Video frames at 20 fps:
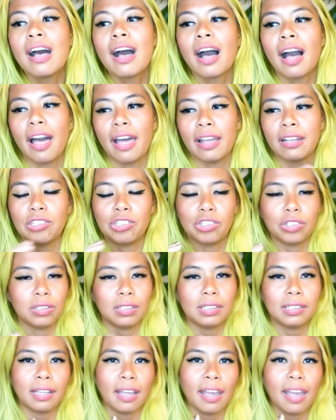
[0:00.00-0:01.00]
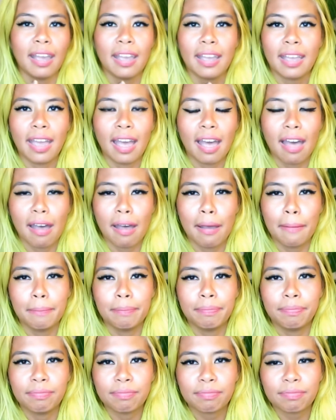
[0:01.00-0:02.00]
And she'd say,
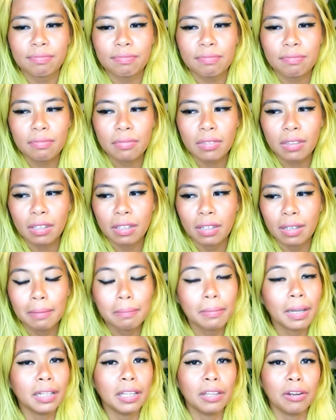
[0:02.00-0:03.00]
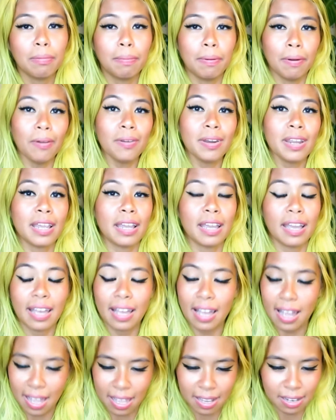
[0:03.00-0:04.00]
My Little Pony.
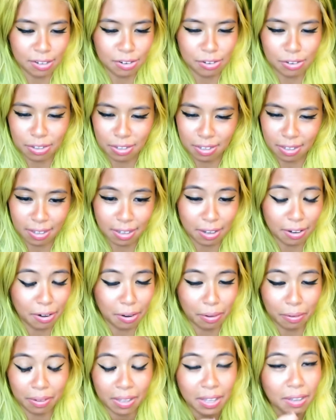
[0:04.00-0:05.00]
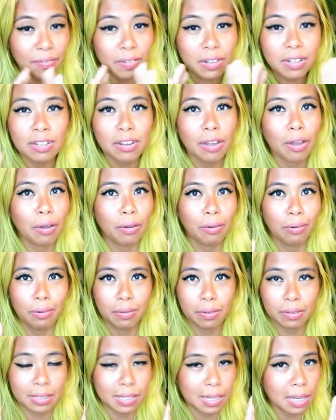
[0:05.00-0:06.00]
And even
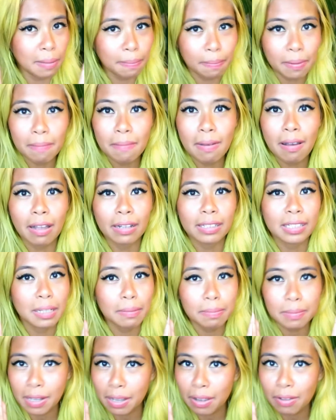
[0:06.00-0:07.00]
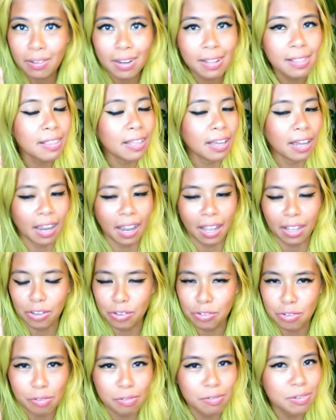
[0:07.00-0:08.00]
though deep down in there
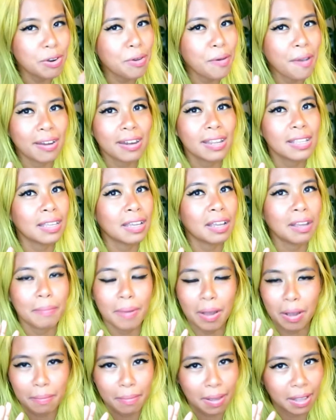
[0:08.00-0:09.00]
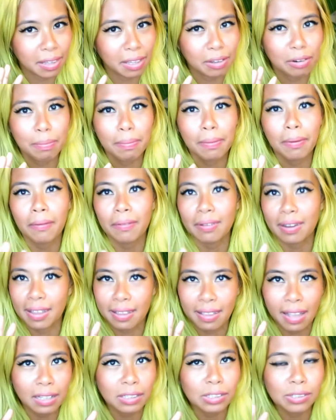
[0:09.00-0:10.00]
you don't know anything about My Little Pony,
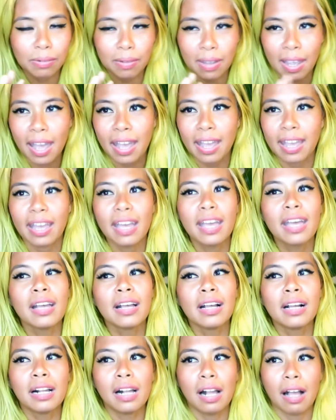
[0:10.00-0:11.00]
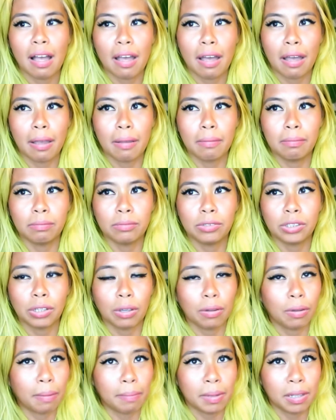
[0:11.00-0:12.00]
that's okay.
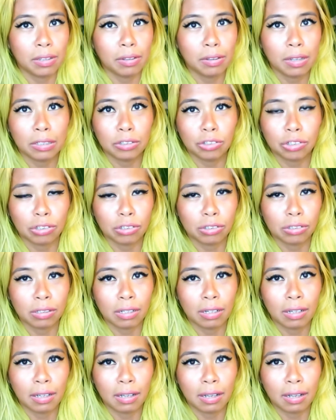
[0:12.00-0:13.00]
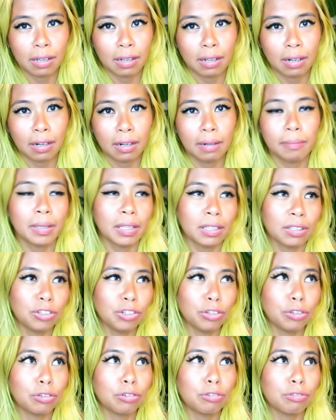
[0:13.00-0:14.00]
So I mean, you can just I mean,
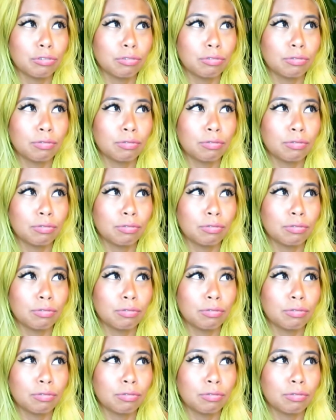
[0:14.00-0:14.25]
you